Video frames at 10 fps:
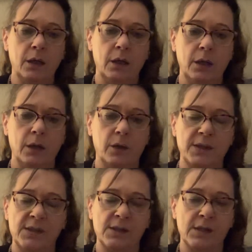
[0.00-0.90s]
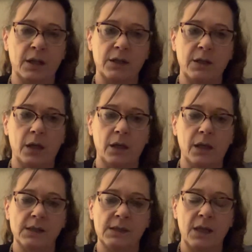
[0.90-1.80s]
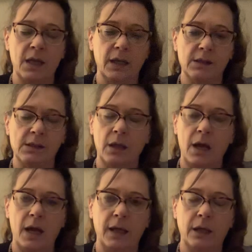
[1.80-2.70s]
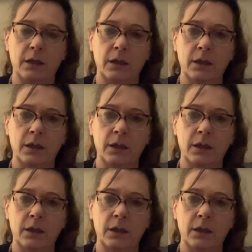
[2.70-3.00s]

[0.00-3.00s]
This is going to tell us things like